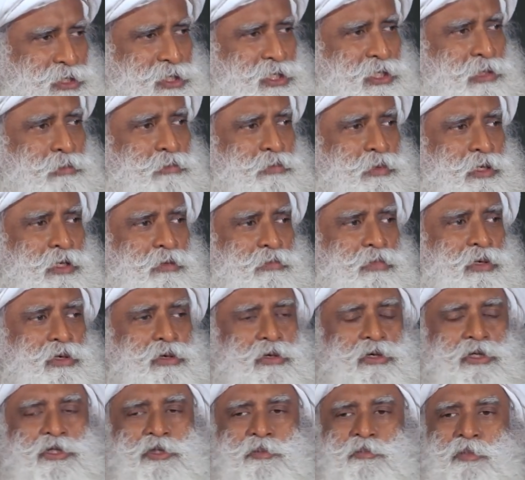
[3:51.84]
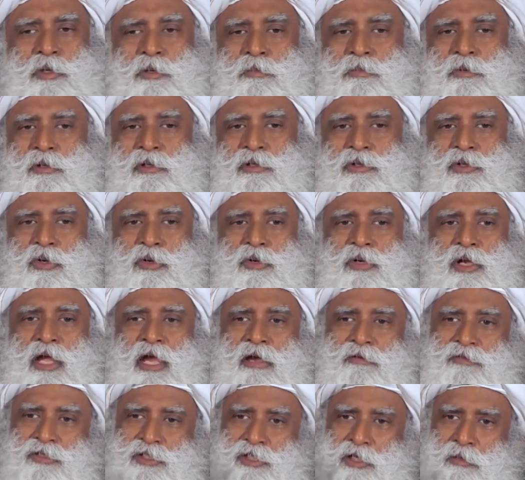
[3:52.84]
simply because people don't
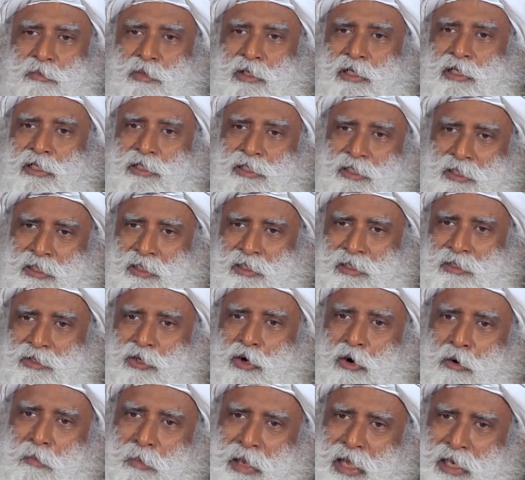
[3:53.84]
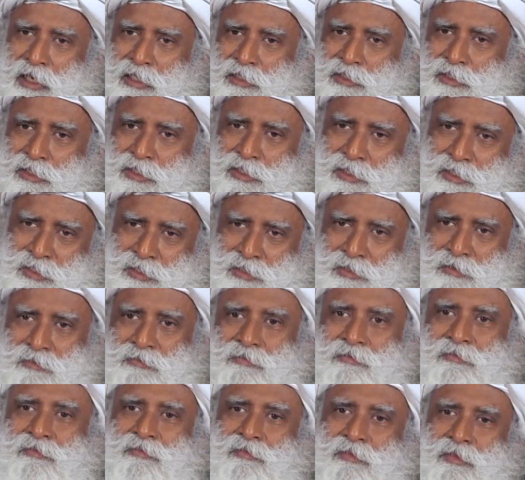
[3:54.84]
have stability, no balance.
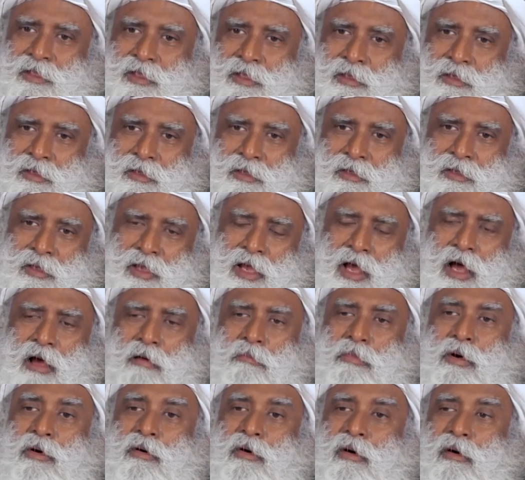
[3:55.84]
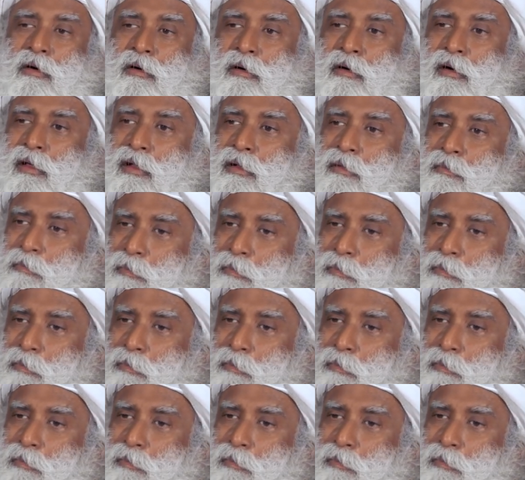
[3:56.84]
Above all,